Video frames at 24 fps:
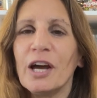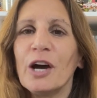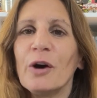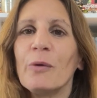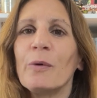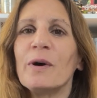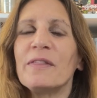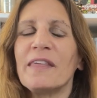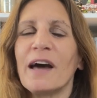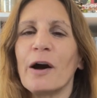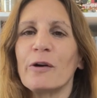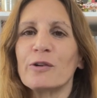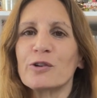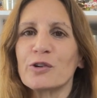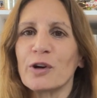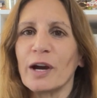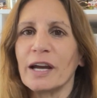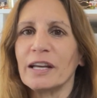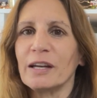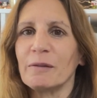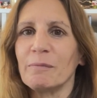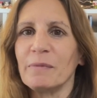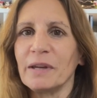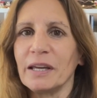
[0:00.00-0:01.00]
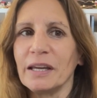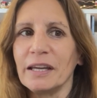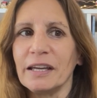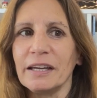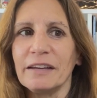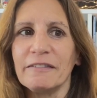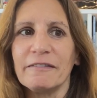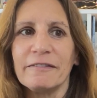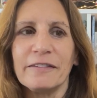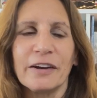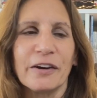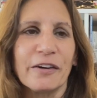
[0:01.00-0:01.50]
without trying to
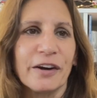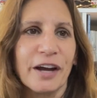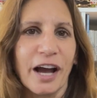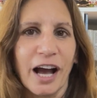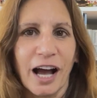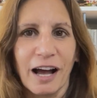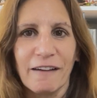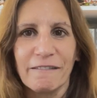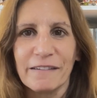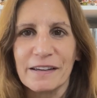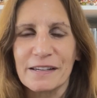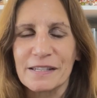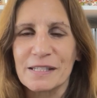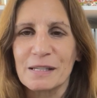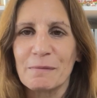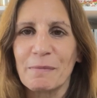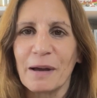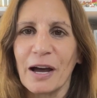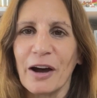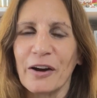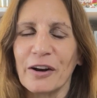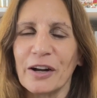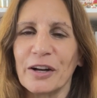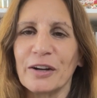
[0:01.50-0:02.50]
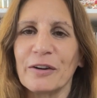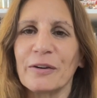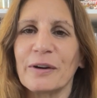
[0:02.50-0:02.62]
be very obvious about it.